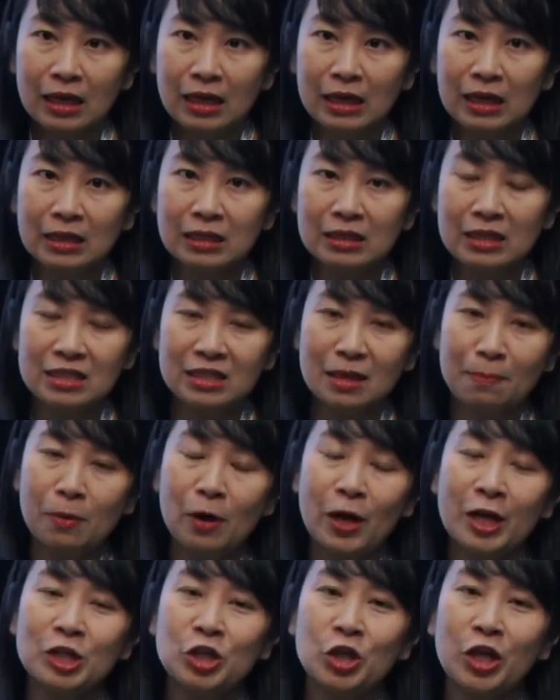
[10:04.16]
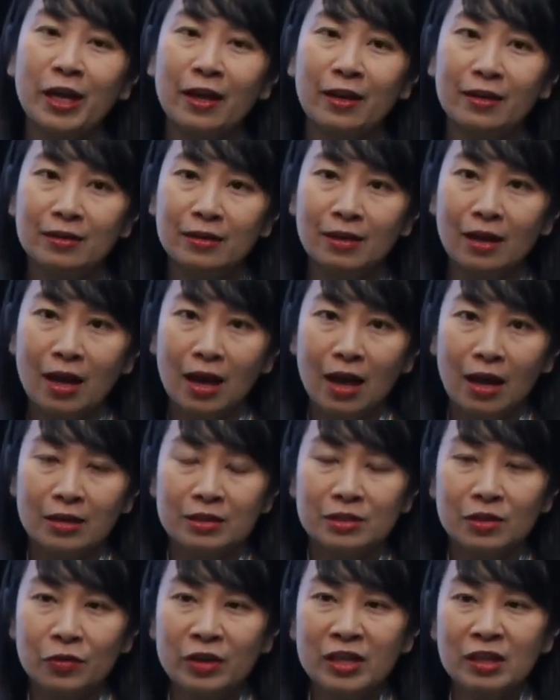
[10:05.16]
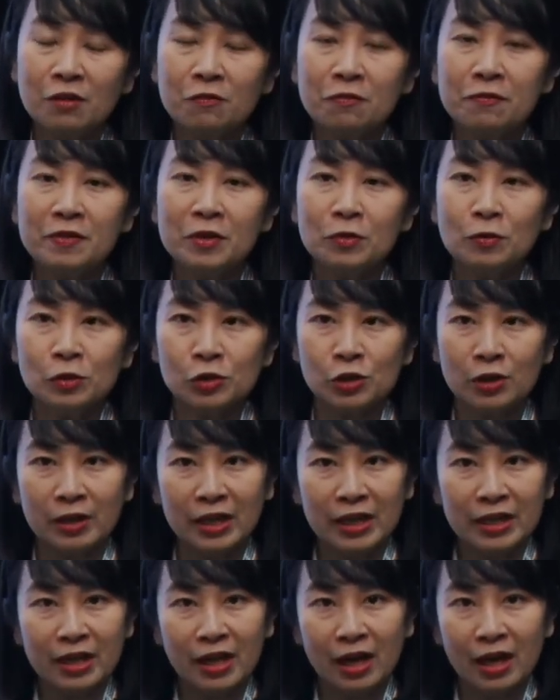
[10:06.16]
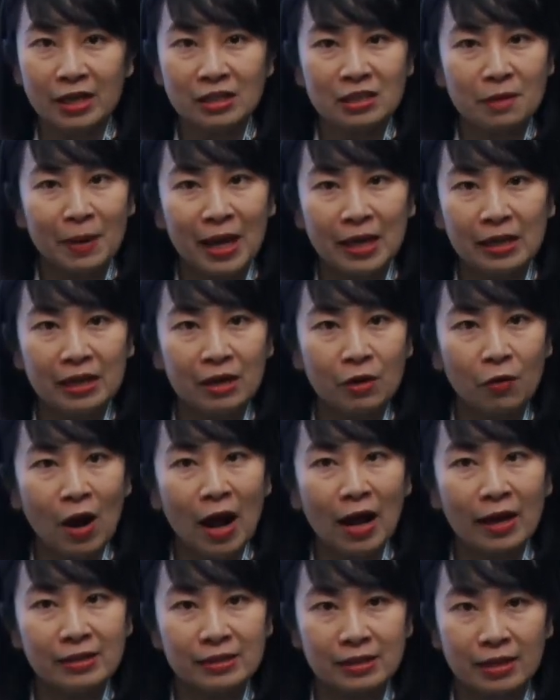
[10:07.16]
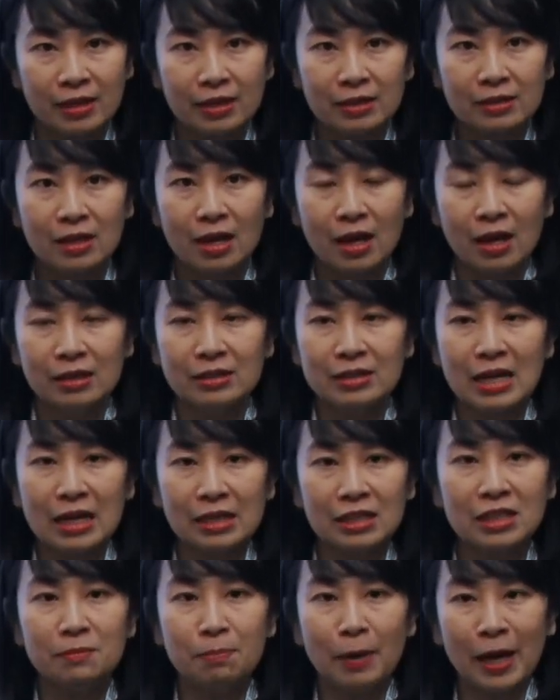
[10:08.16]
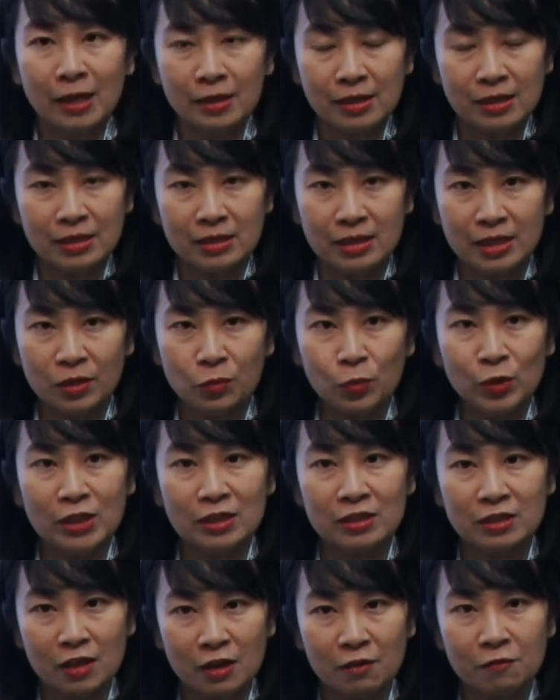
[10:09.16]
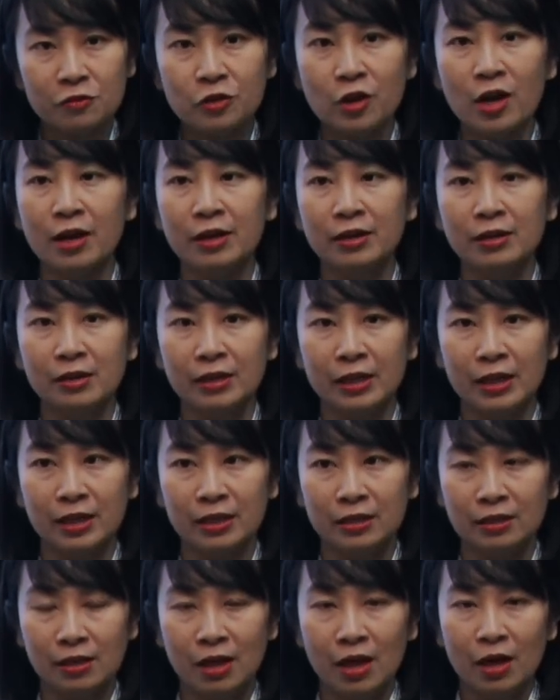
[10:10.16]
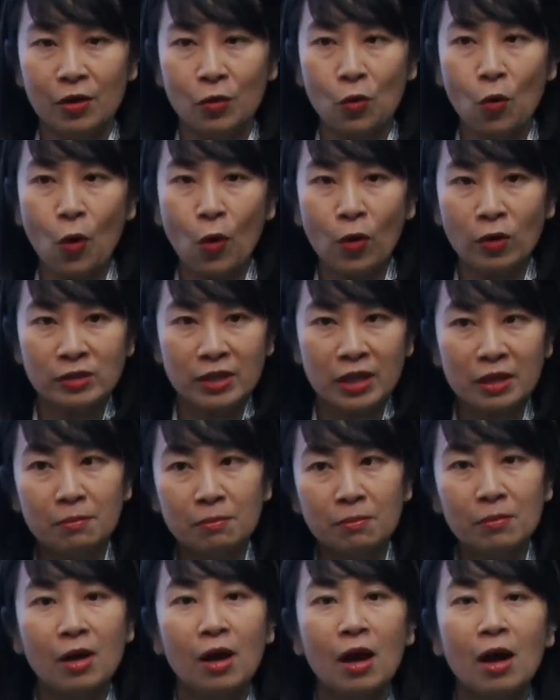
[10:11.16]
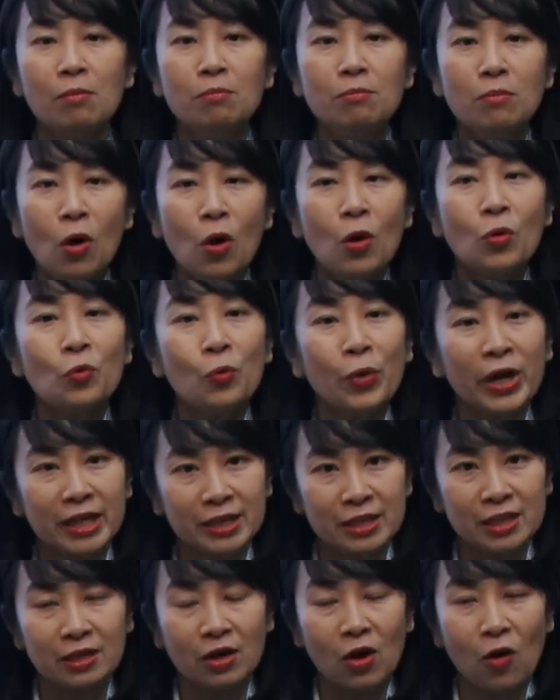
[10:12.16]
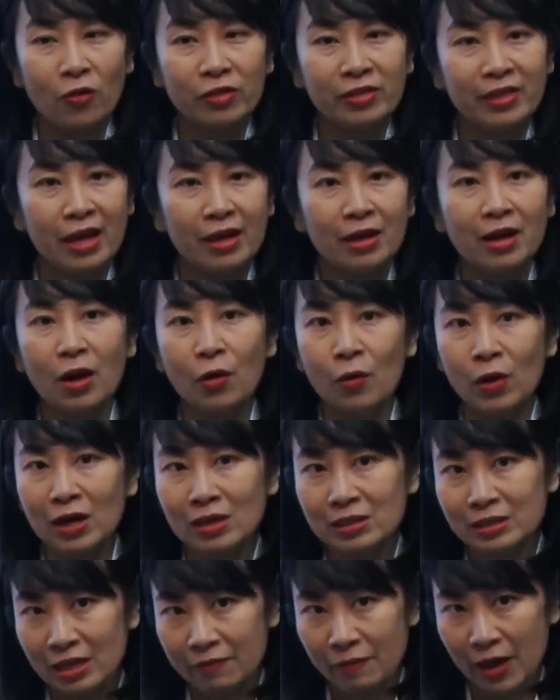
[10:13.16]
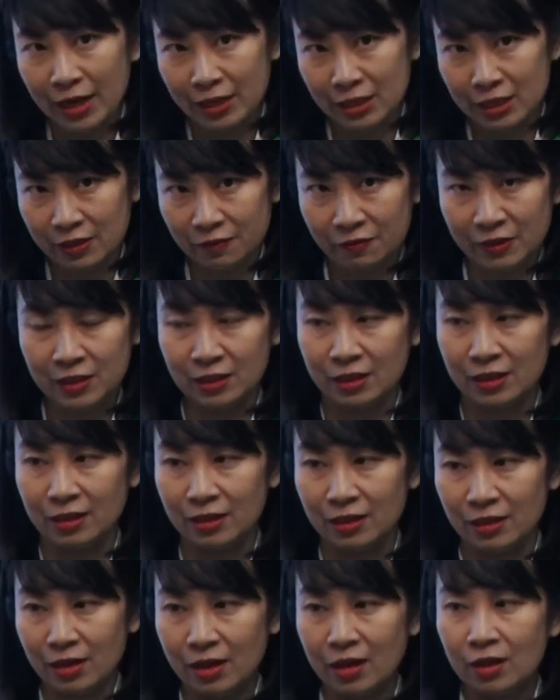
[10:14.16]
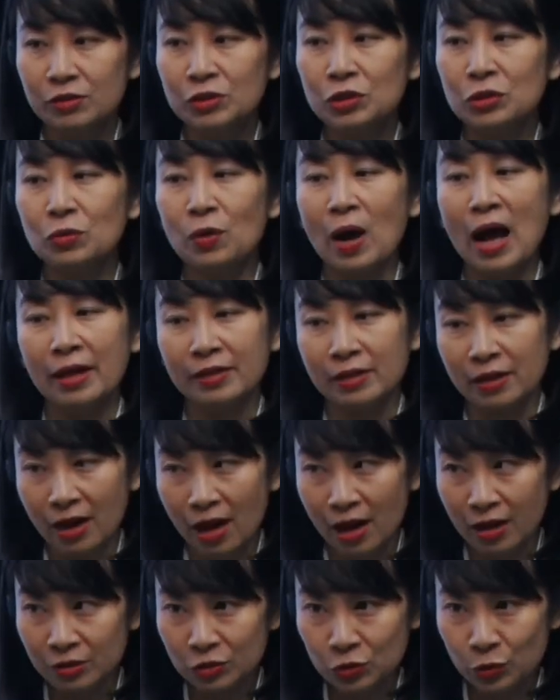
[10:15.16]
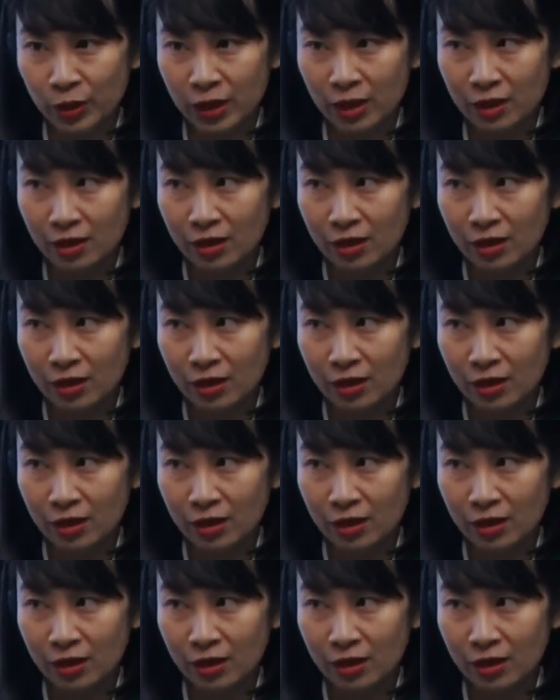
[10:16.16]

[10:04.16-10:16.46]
in the supply chain. So in the future, in case of any crisis, that dependency will serve China in causing more weight on their coercive activity to other countries.